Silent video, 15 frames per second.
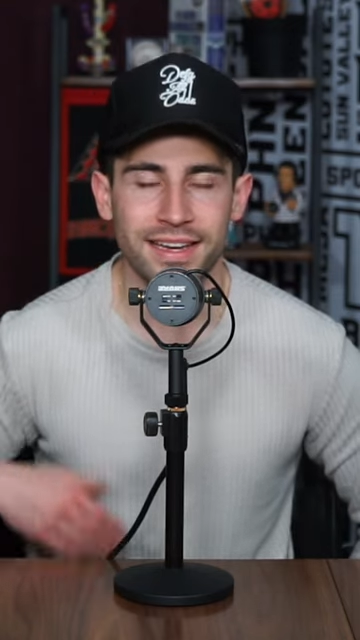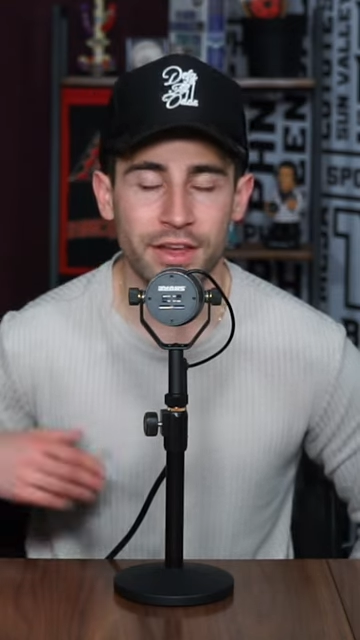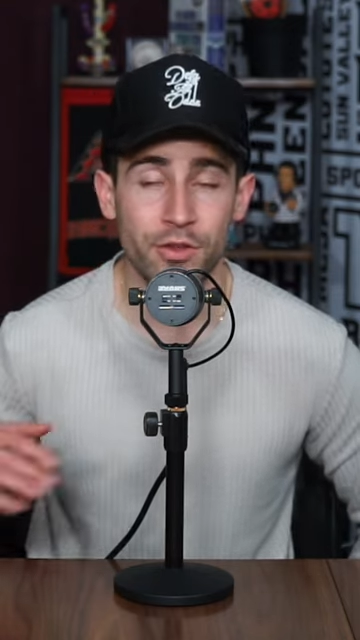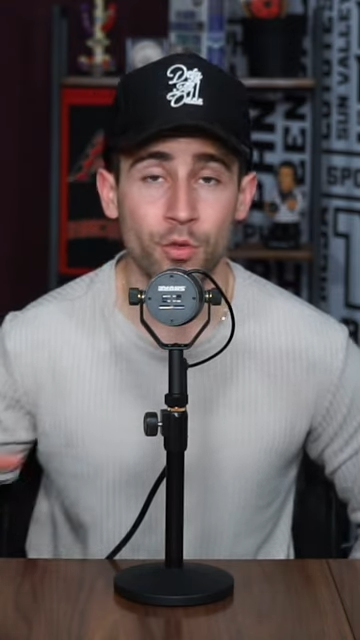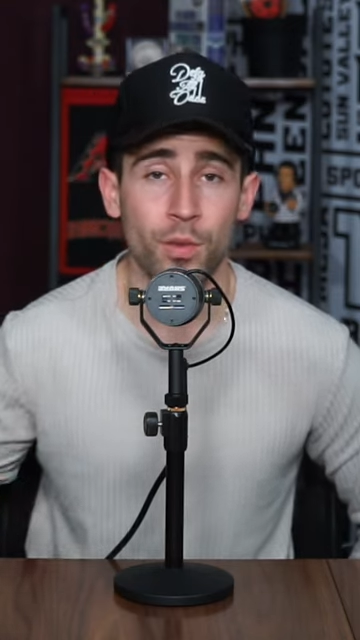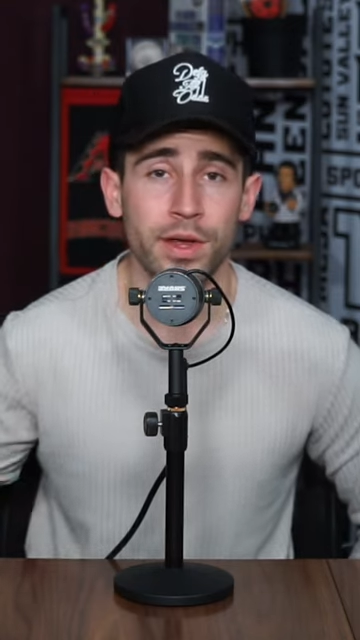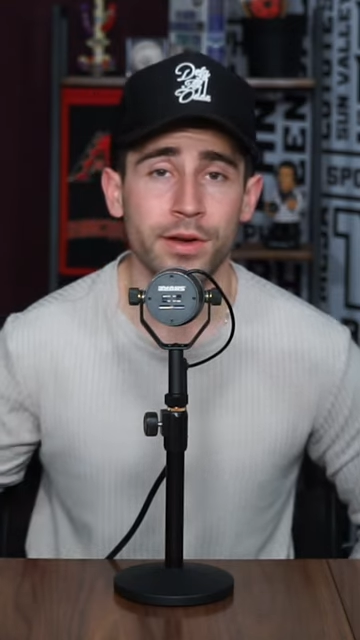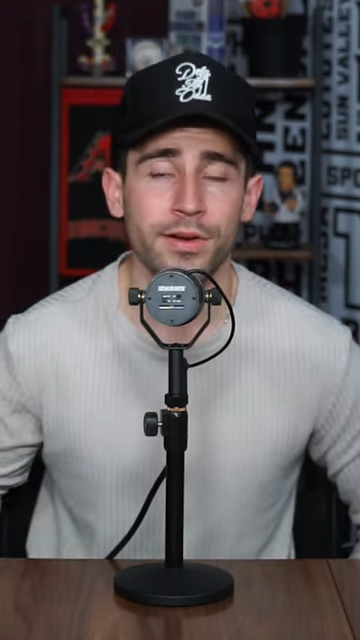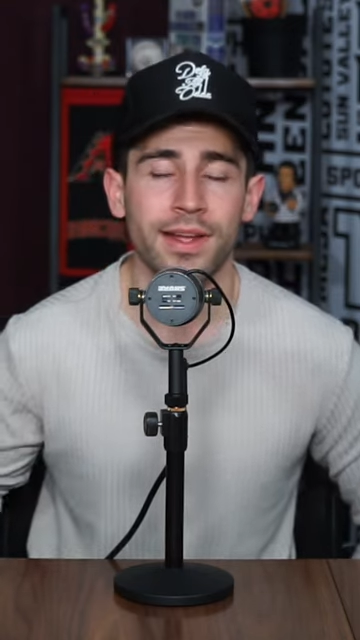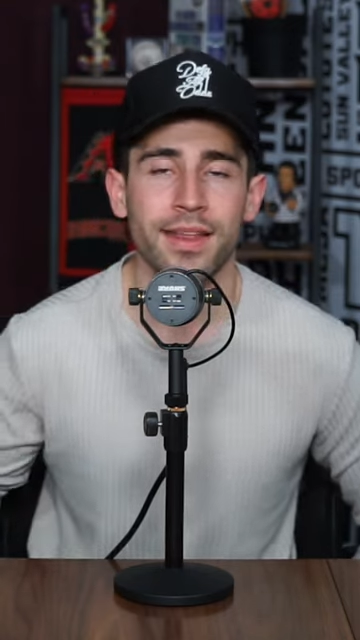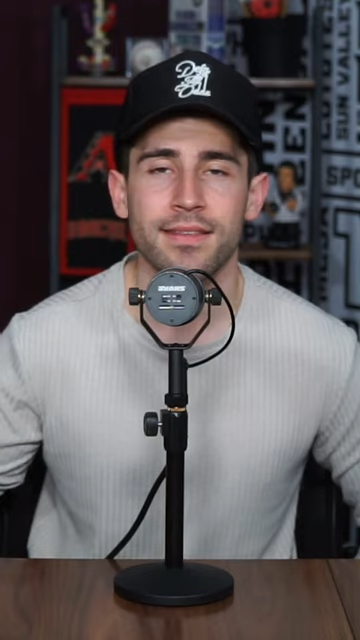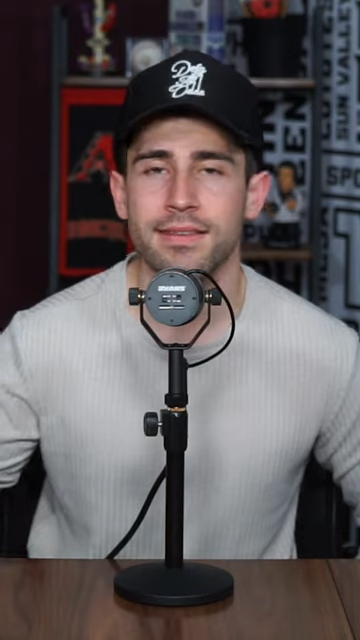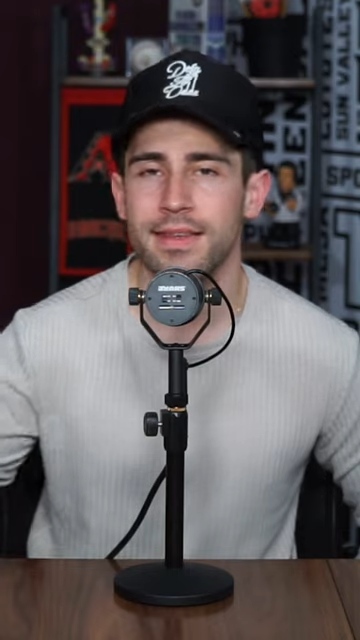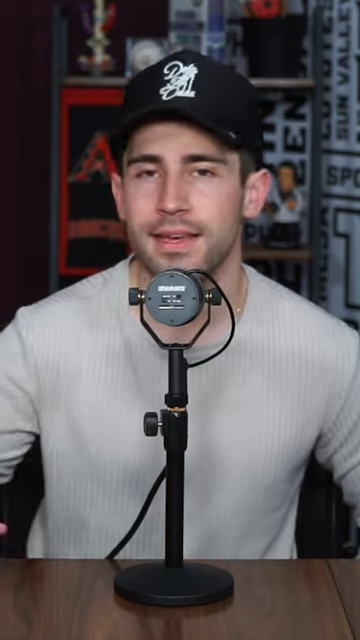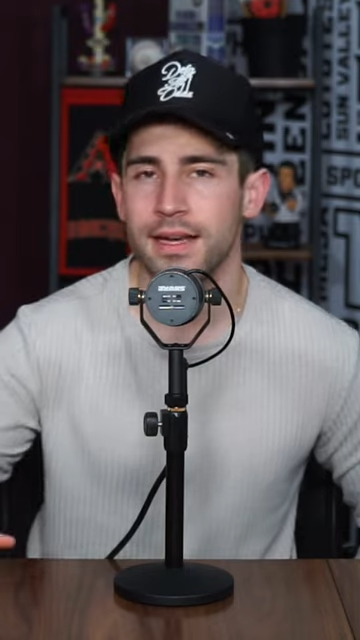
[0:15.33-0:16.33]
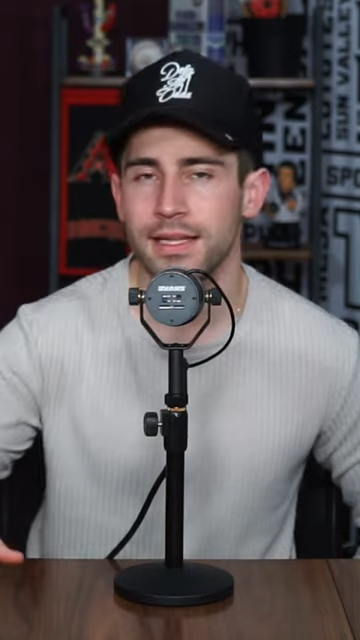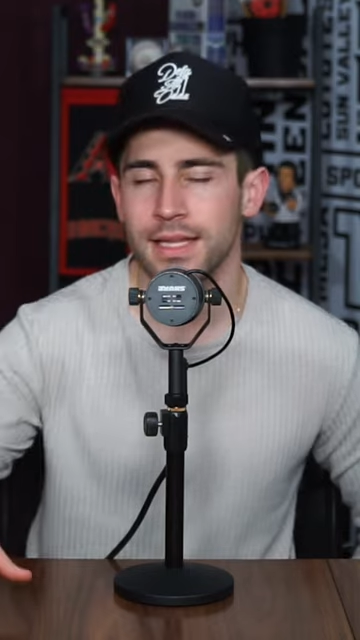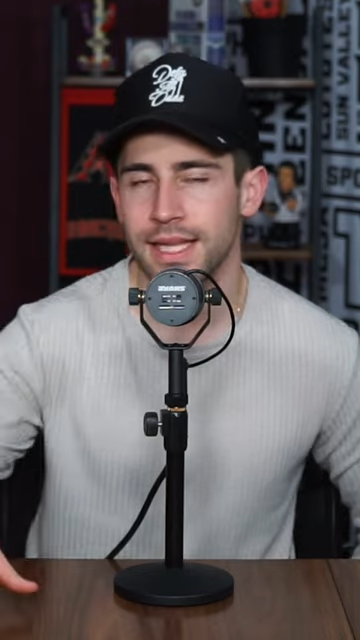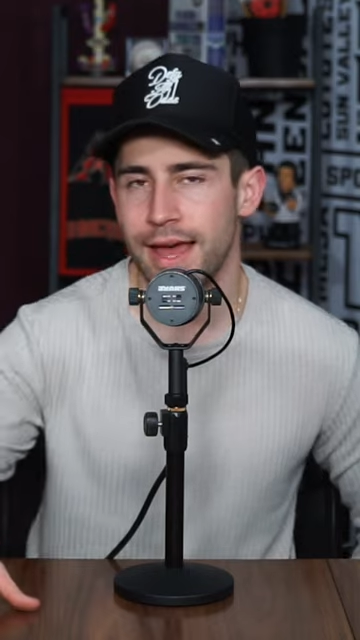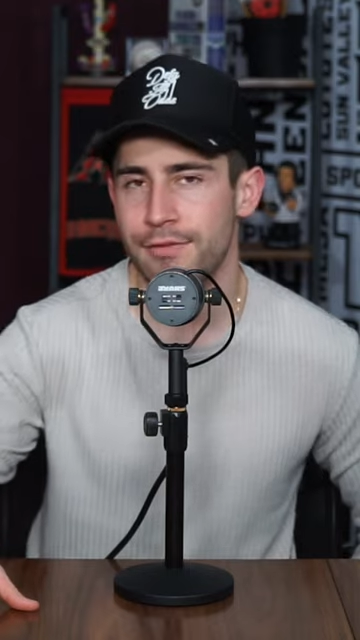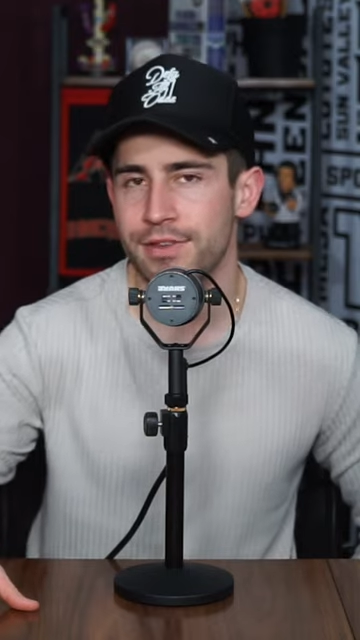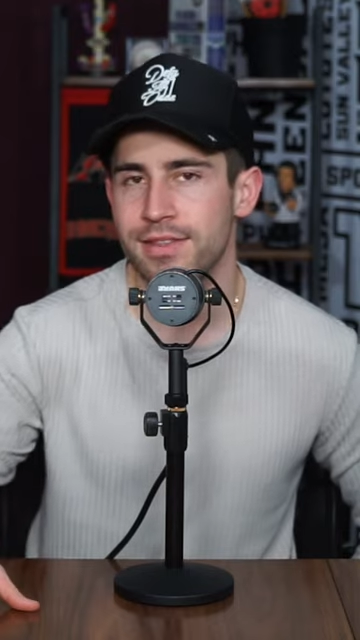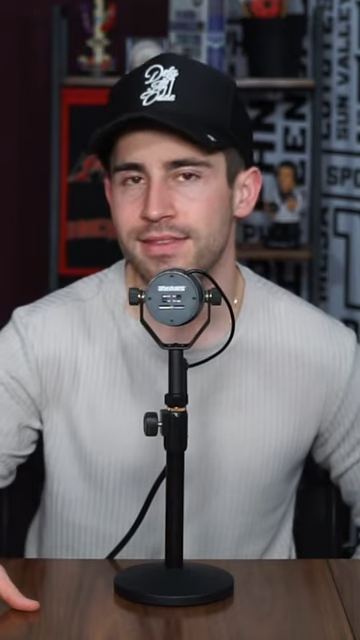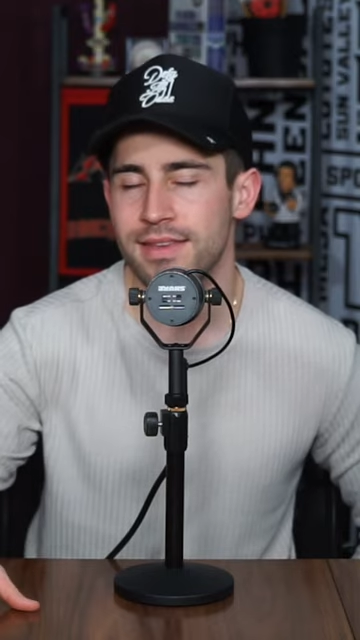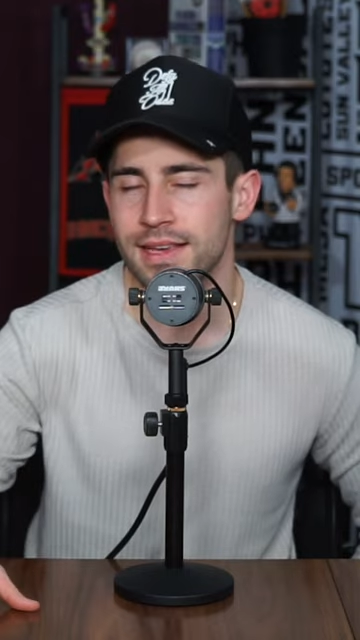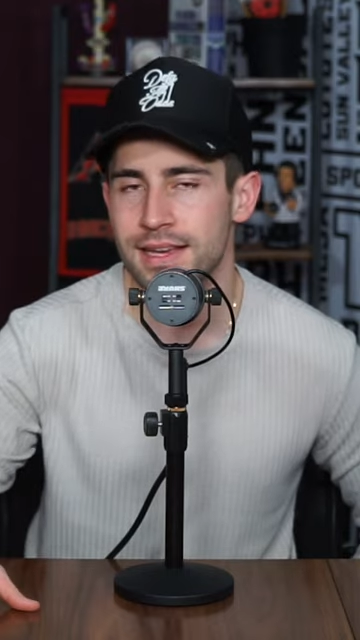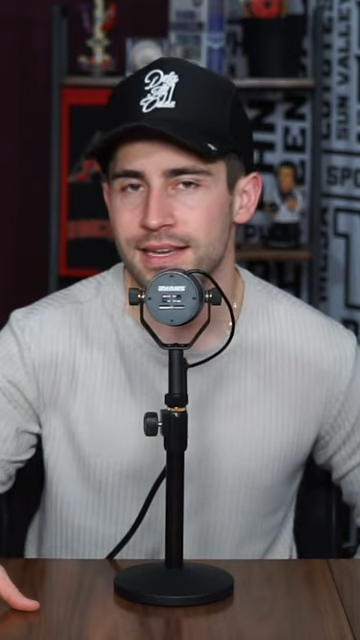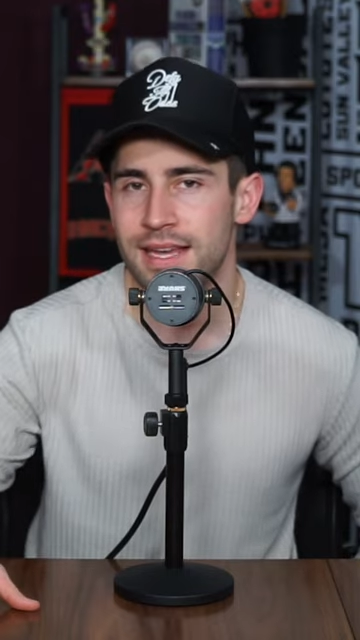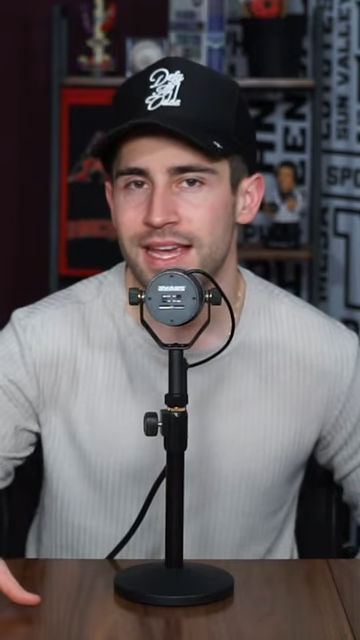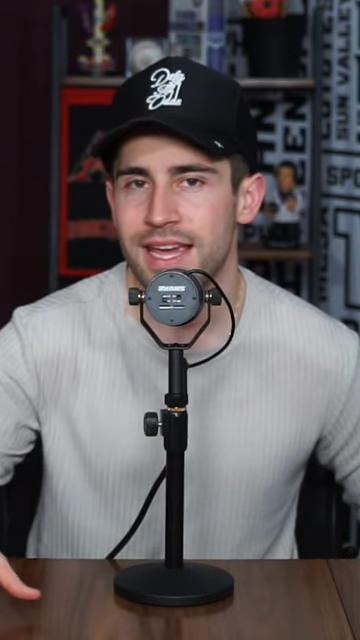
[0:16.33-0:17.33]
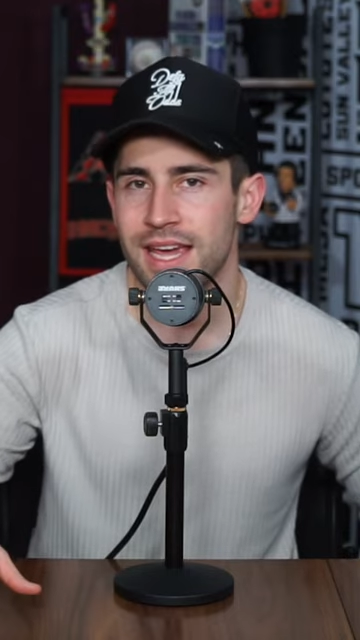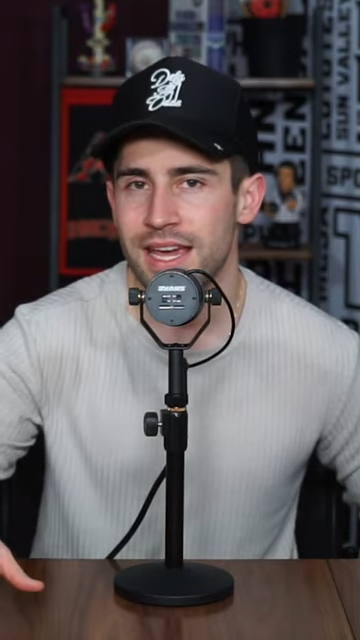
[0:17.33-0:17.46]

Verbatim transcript: Now, the winner gets the eleven seed